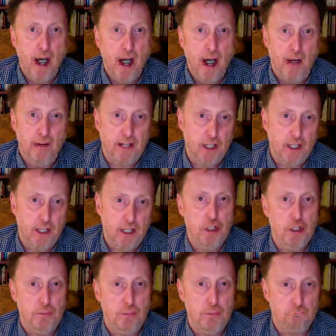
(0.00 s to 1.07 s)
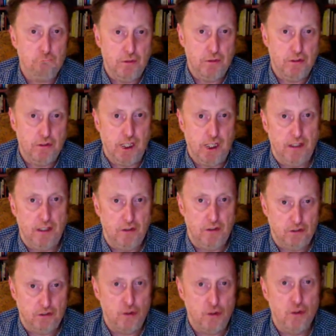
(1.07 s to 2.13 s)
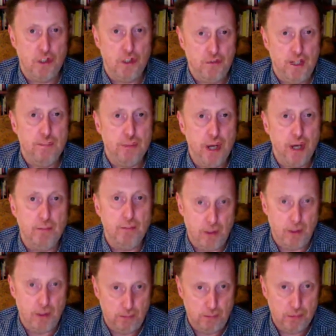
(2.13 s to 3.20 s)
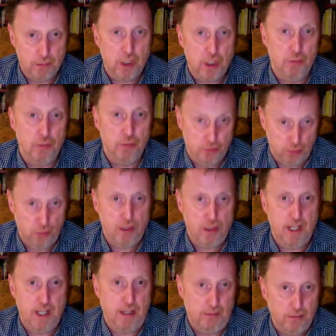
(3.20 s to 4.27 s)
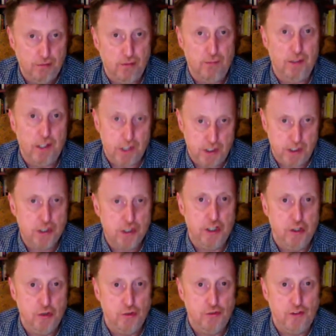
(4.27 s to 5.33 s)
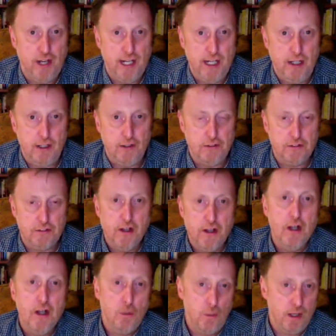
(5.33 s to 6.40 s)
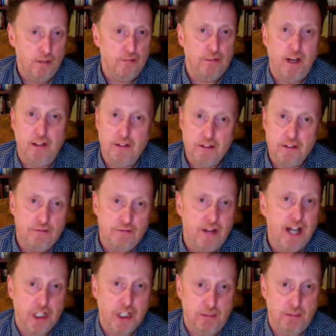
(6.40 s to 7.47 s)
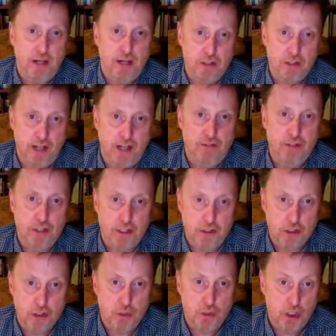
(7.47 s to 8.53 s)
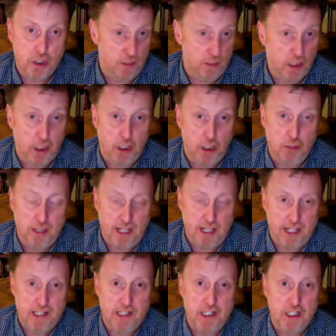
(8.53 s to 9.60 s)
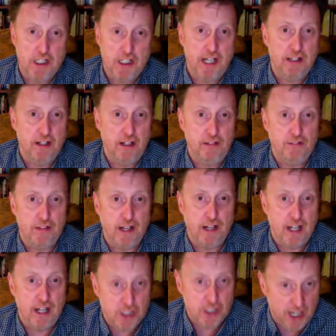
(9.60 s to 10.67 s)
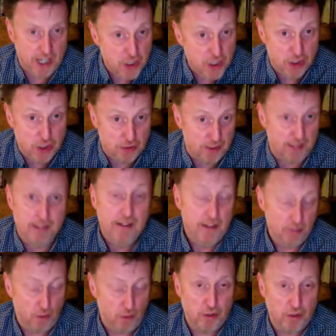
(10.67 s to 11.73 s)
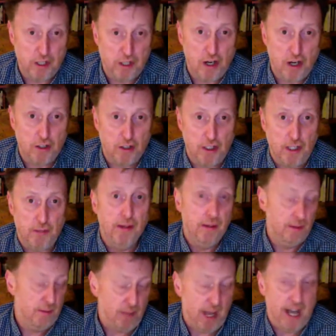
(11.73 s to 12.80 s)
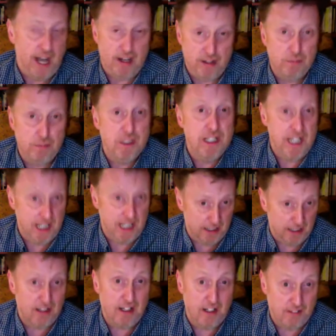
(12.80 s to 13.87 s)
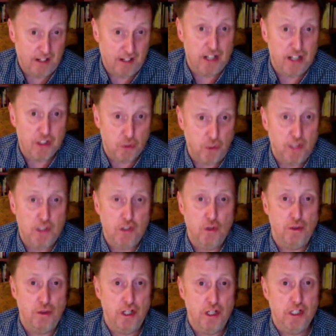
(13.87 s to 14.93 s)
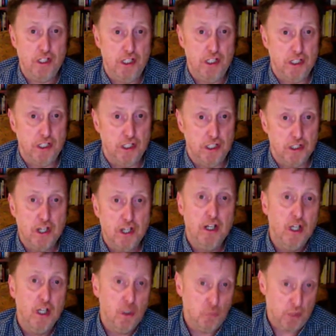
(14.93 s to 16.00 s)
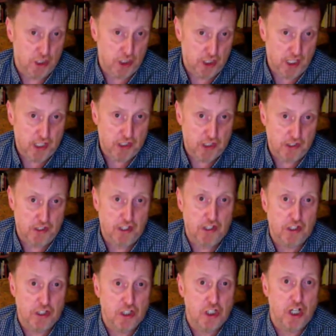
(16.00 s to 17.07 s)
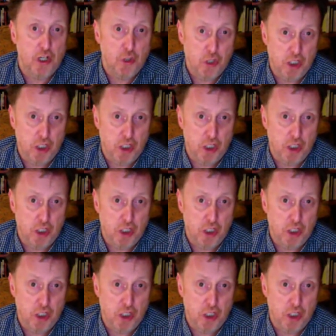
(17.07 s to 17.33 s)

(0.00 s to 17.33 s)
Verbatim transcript: And encourage people to think that the source of their problems comes from within, from these internal failures, when in fact there's a vast amount of evidence which has been accumulating steadily for the last century, one could argue, and particularly in the last 20 or 30 years, which suggests that it's the social